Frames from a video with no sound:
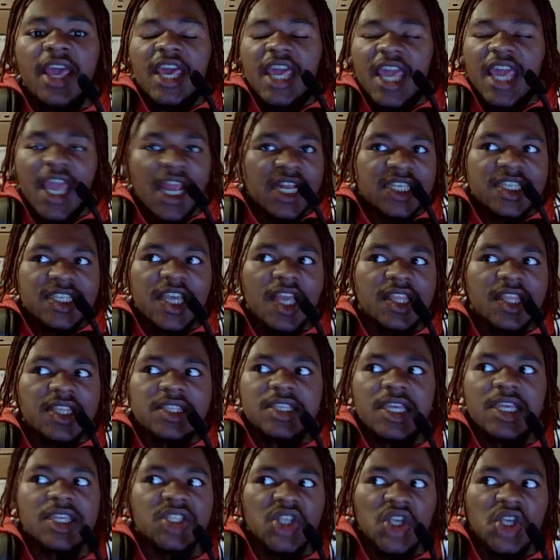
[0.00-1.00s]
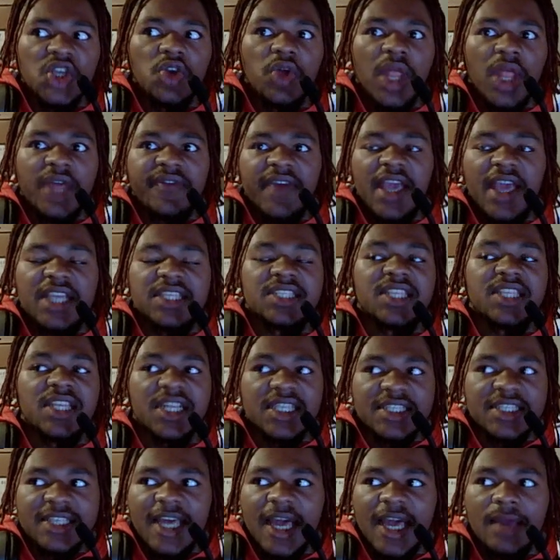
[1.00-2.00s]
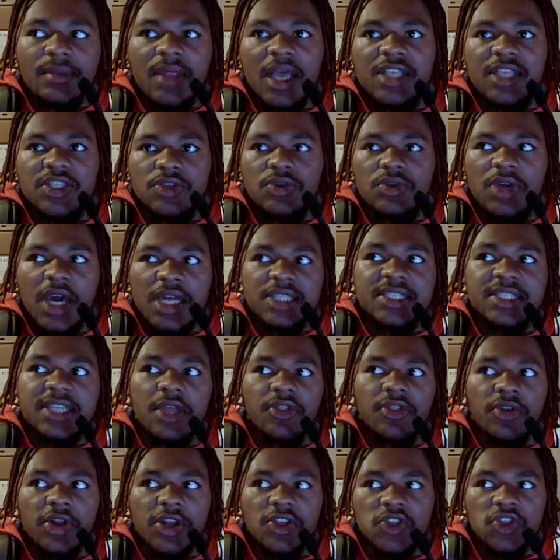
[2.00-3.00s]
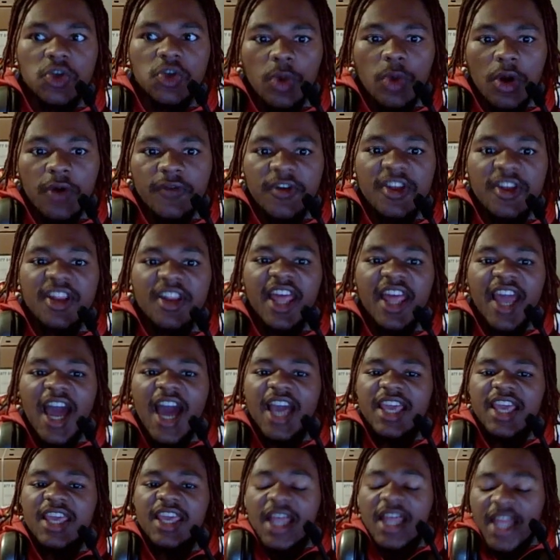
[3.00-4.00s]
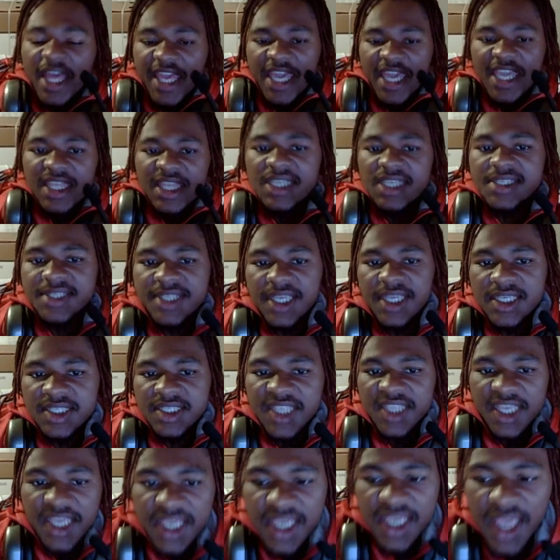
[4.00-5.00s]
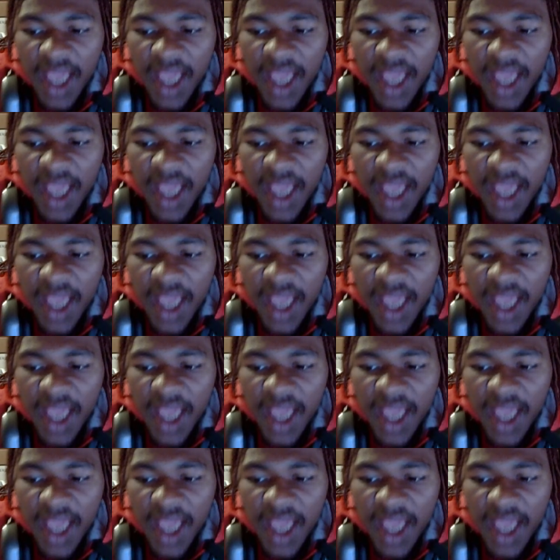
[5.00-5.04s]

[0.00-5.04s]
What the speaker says: And inside the 6D you don't have access to the timelines. You kind of see how they're interwoven. Like in the 6D,